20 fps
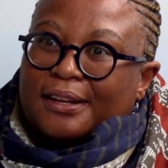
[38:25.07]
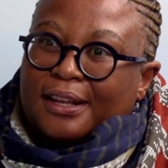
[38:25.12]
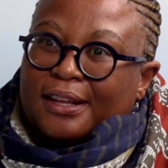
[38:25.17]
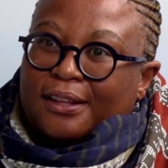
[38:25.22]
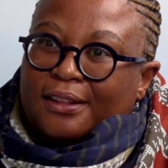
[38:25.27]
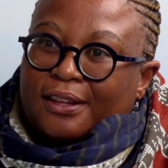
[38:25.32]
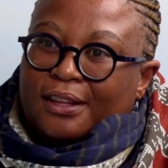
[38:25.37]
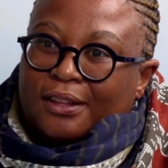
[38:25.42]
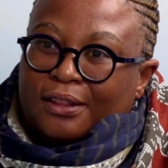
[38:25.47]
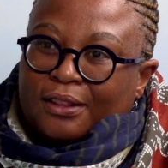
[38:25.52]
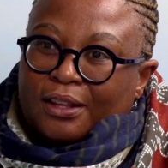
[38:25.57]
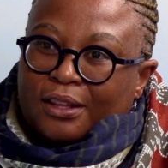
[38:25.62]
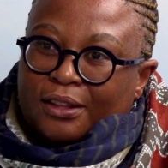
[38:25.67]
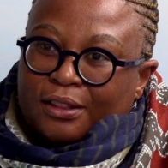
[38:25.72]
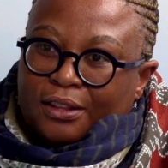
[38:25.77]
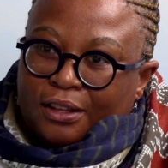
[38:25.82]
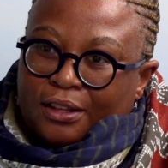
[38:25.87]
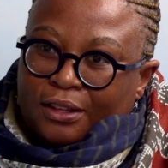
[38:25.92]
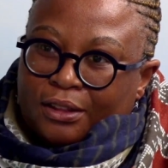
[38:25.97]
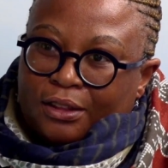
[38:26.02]

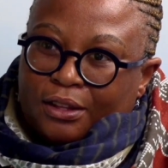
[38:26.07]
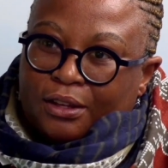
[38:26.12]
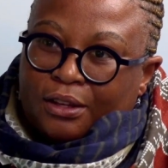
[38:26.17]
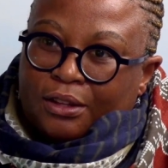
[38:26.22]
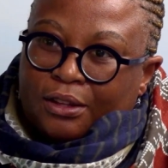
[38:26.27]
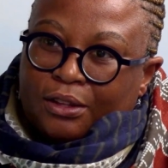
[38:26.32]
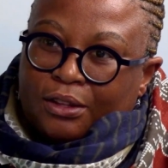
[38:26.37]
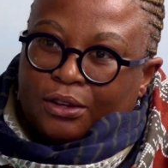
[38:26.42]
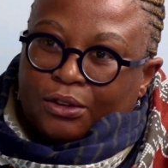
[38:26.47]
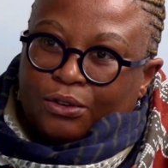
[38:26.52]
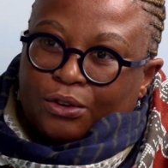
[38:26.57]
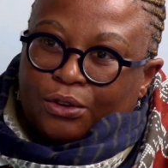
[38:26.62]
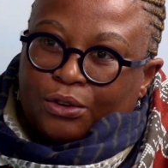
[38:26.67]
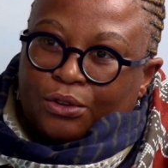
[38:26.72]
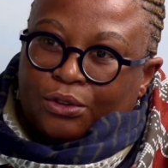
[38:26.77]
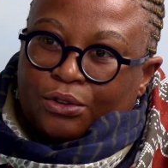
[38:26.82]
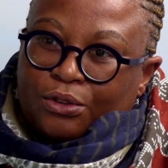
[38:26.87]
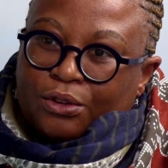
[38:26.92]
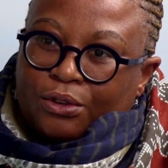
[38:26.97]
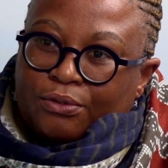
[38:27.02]
the
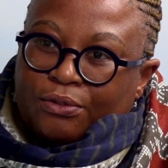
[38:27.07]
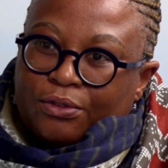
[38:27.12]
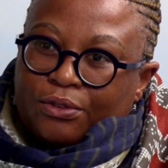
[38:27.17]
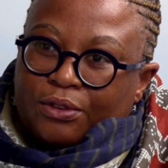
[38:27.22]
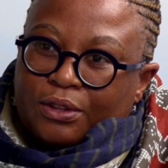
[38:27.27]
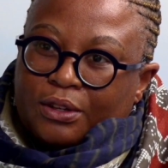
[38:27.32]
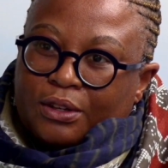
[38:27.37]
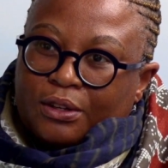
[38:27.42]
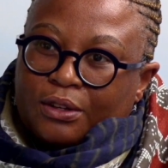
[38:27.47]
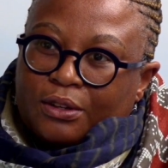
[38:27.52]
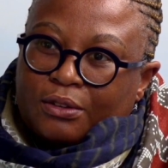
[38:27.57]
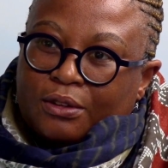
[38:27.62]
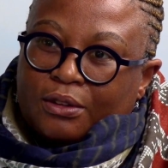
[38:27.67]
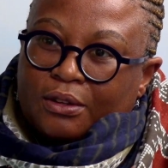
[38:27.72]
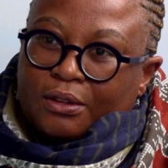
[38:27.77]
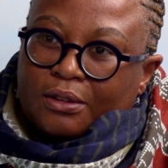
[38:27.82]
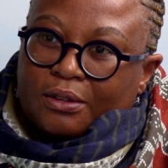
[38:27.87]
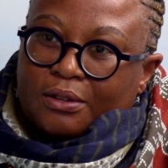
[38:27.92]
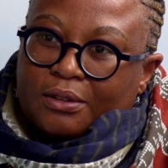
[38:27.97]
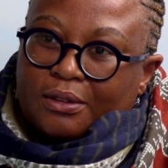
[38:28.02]
growth of
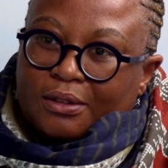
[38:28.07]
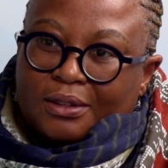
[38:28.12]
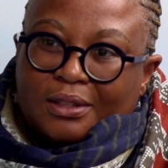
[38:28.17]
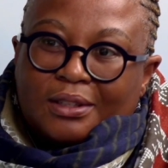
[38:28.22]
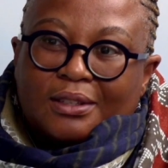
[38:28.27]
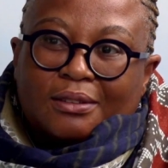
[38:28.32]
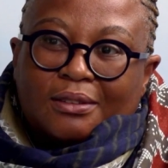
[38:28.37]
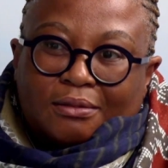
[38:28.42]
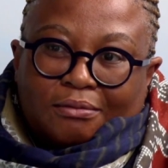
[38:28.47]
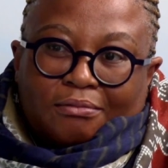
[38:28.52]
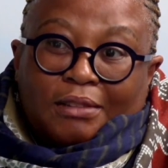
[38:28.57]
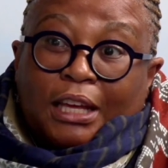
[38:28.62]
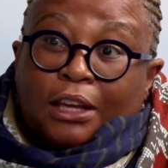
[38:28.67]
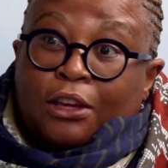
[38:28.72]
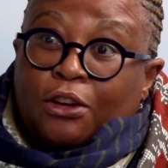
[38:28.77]
the